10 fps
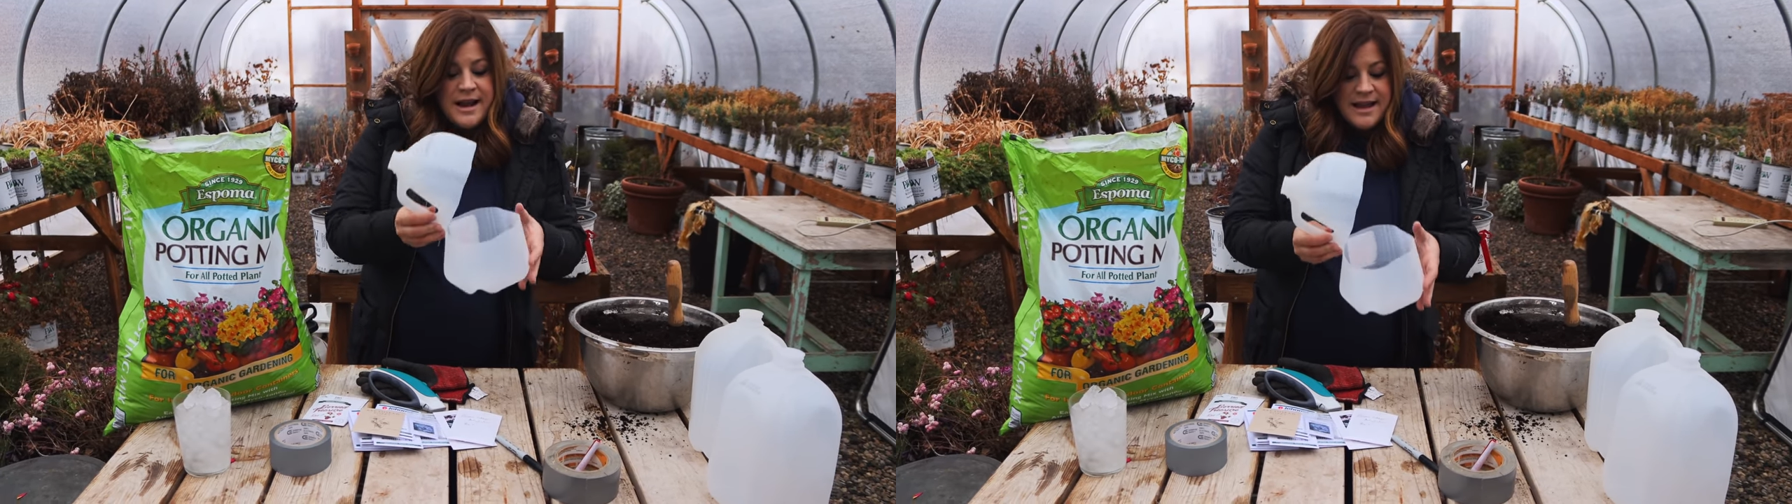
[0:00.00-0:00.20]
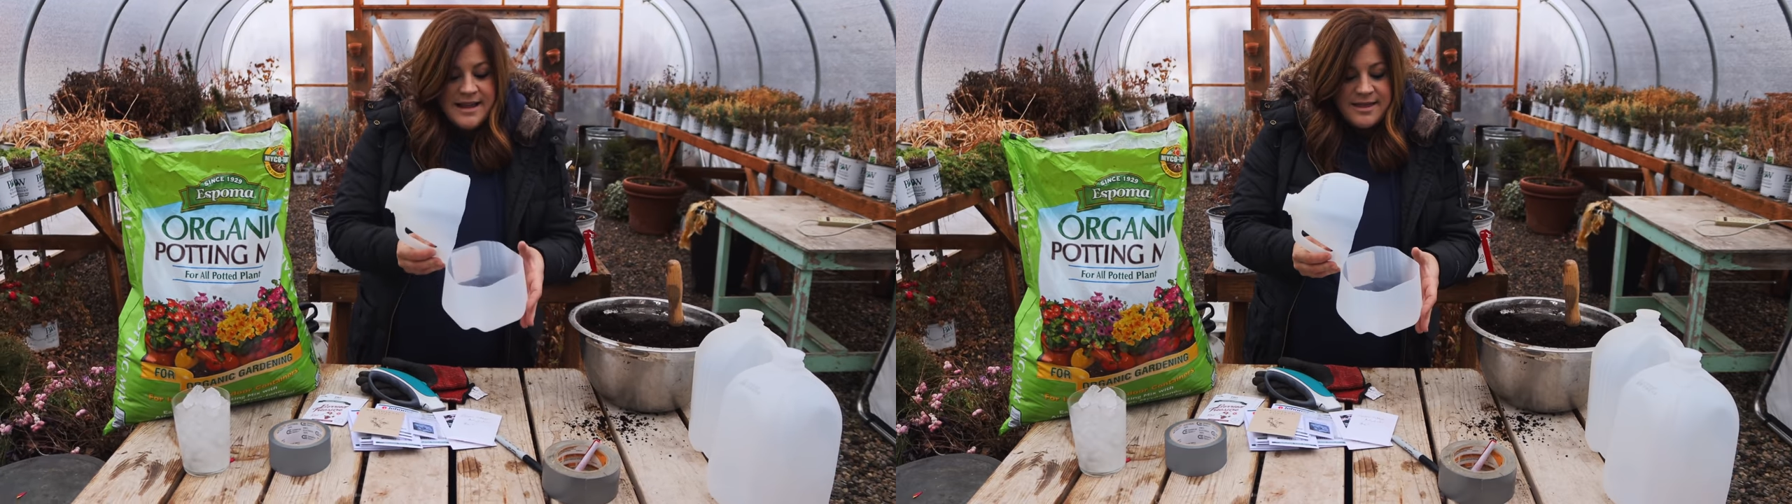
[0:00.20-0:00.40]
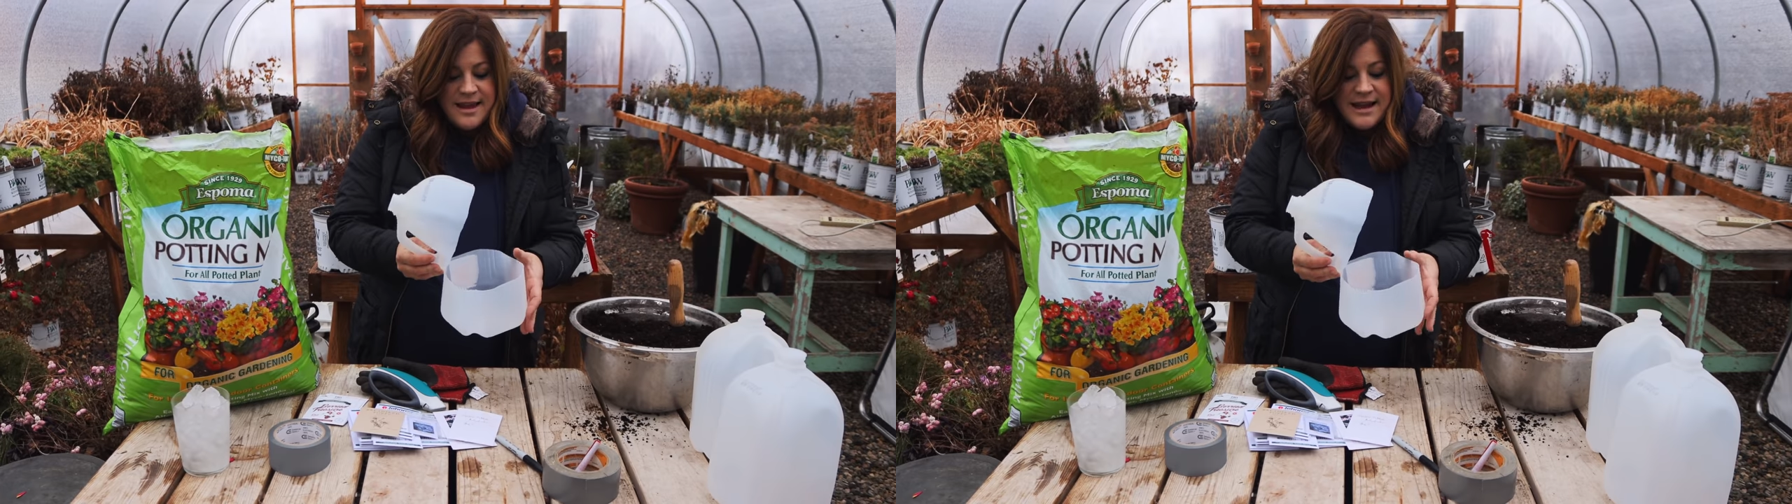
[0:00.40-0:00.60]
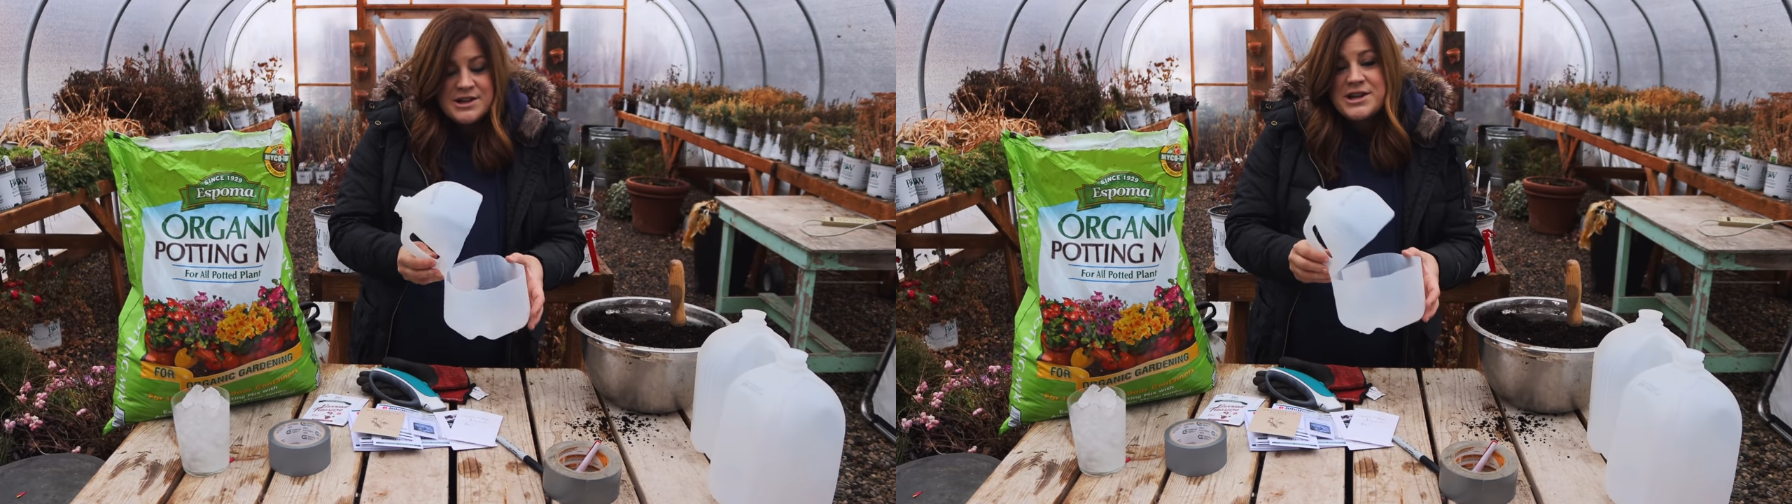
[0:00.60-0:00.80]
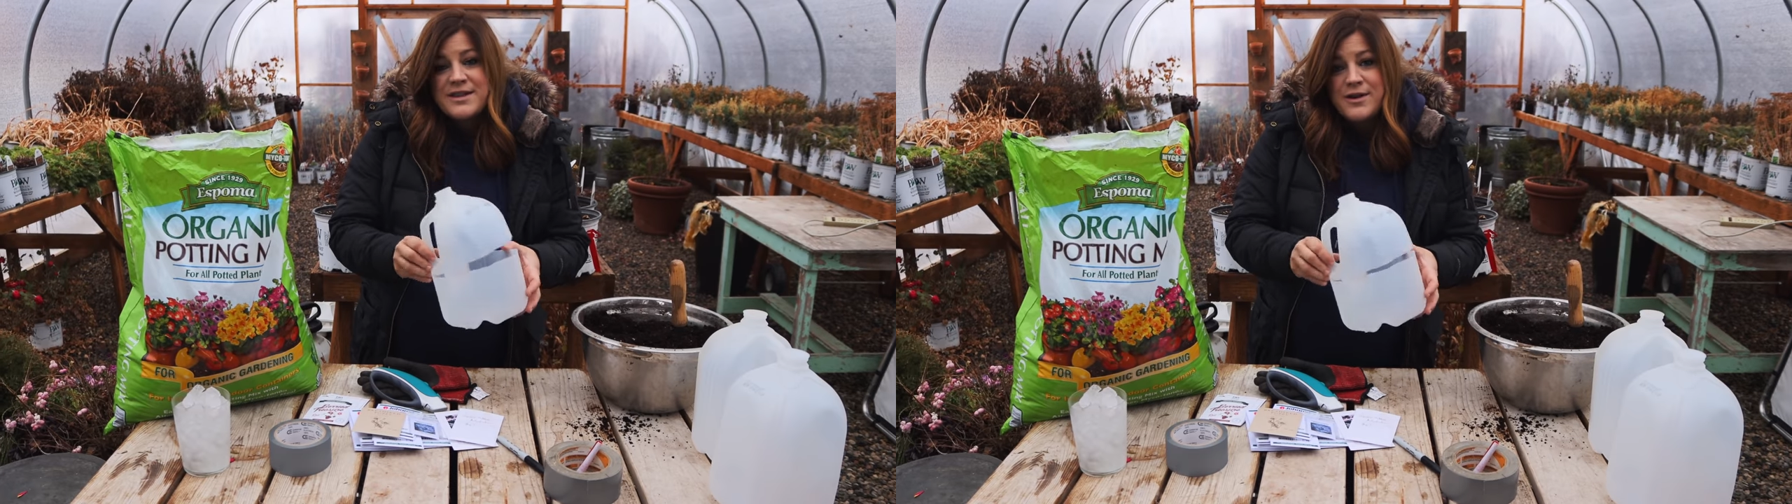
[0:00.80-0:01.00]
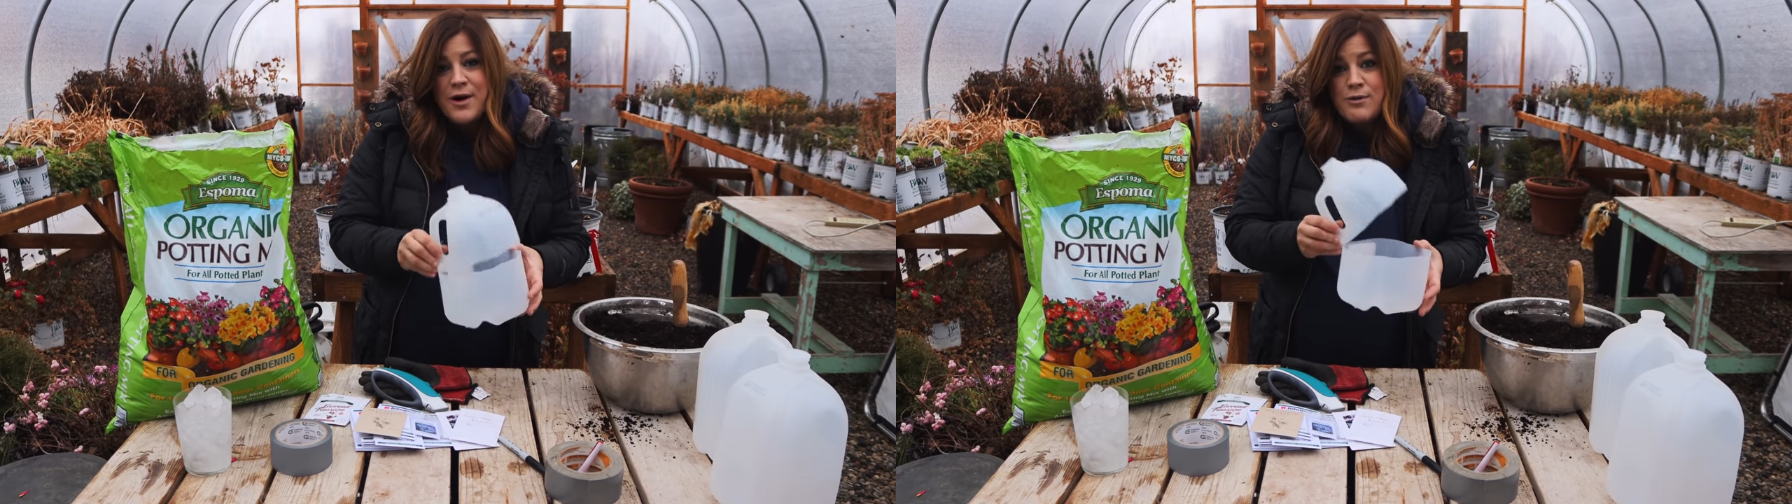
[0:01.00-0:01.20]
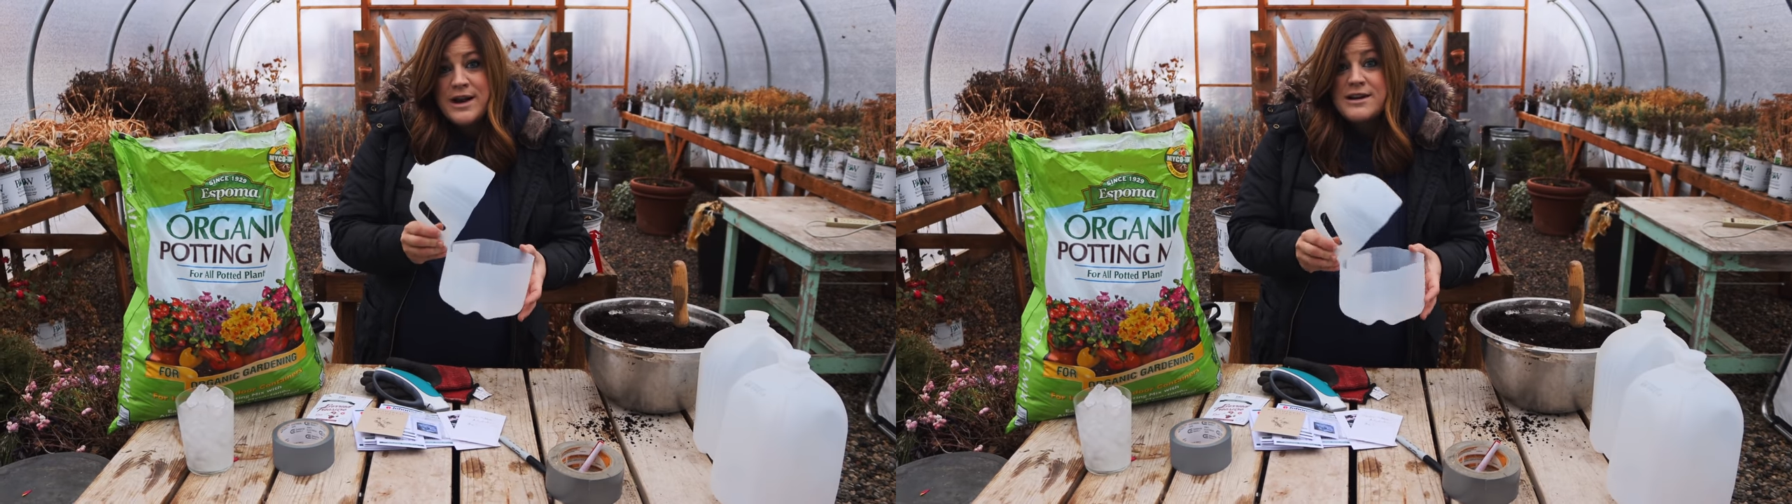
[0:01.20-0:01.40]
in that they each get their own